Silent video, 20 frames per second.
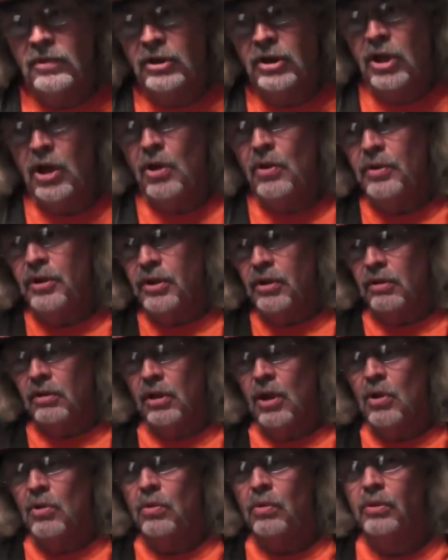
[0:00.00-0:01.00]
go to your
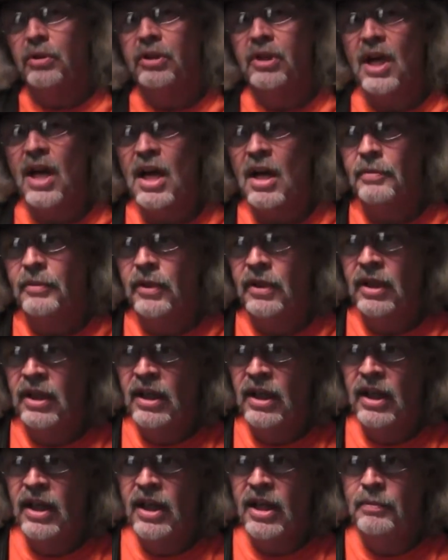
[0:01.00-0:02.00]
local shop
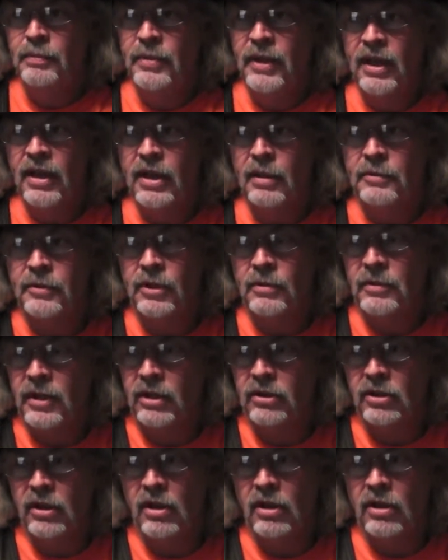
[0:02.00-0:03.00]
and pick up some
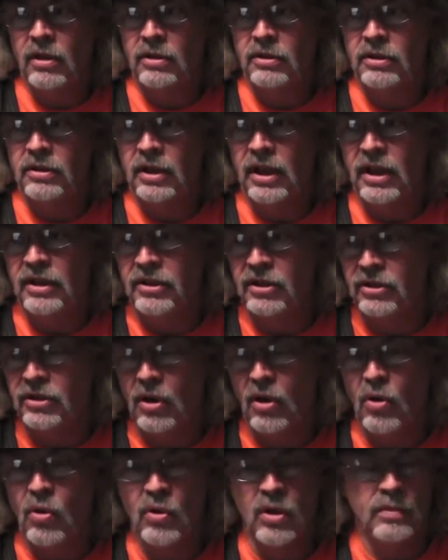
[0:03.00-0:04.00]
guitars and just
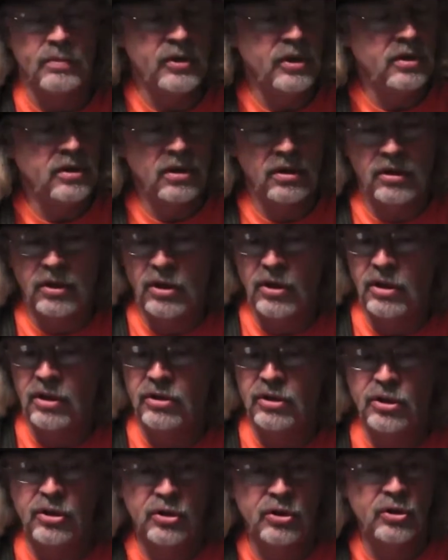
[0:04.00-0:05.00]
hold them. You
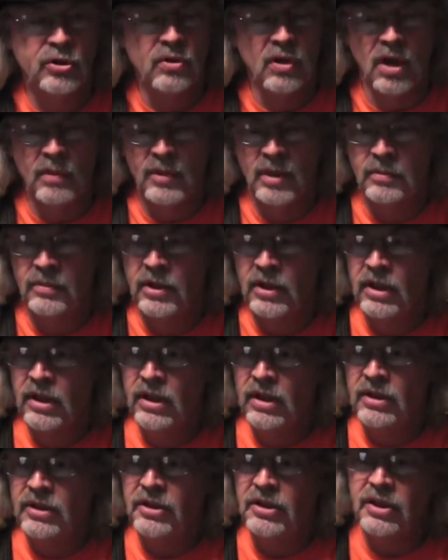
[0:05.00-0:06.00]
can strum
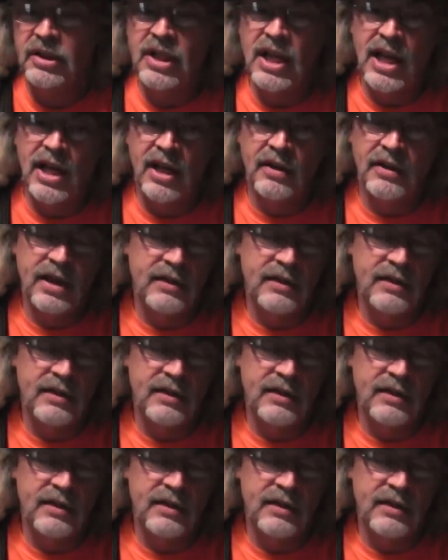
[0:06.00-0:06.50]
them, see how